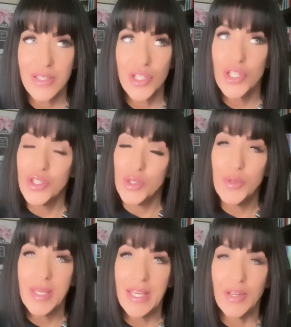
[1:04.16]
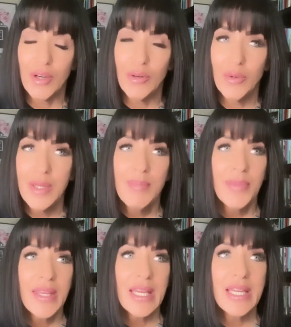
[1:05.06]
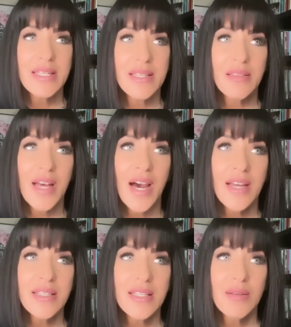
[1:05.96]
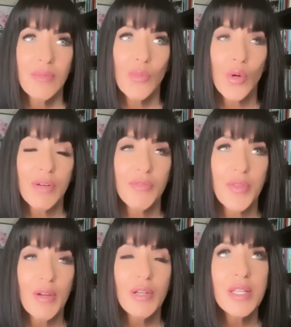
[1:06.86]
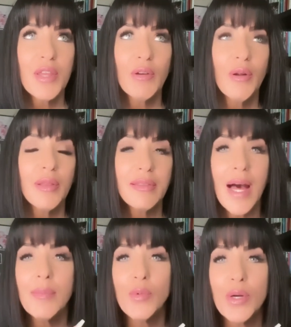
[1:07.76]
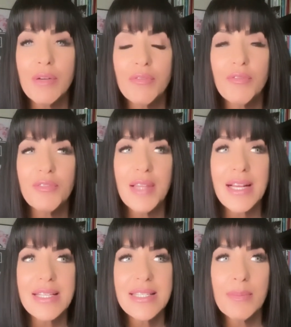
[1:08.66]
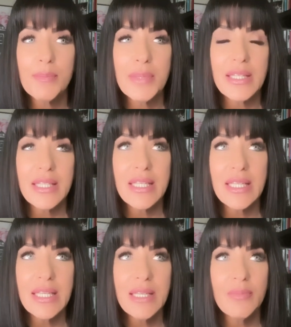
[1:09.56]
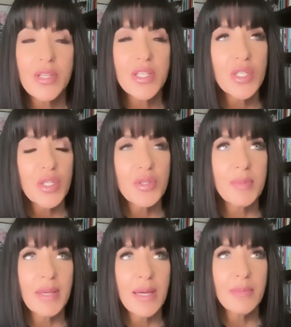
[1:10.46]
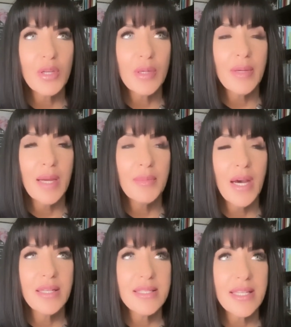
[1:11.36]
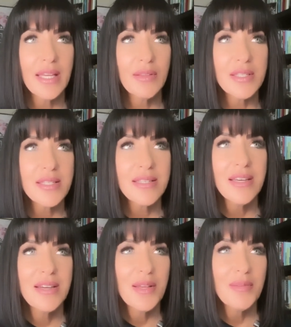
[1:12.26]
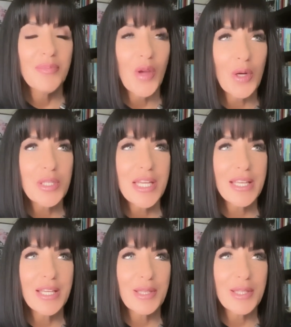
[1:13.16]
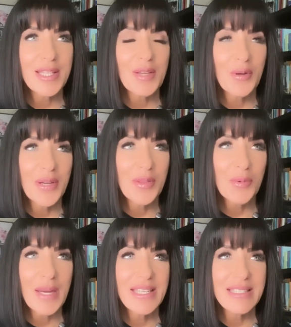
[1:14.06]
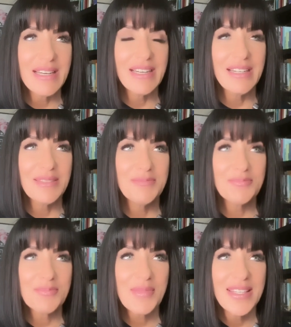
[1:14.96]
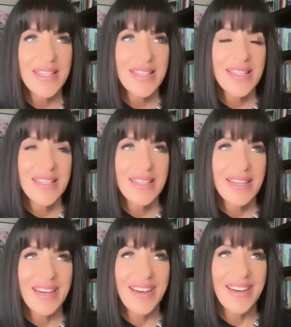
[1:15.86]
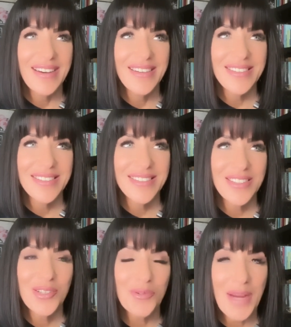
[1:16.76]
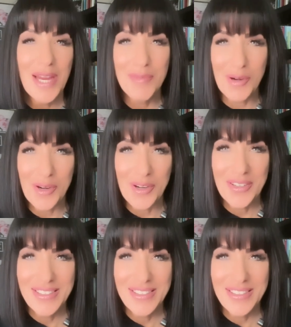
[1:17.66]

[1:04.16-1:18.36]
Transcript: to do keto. It is a lot more, there, there are a lot more flexibility, excuse me, I'm, I'm not saying this articulately or in the right um, uh, grammar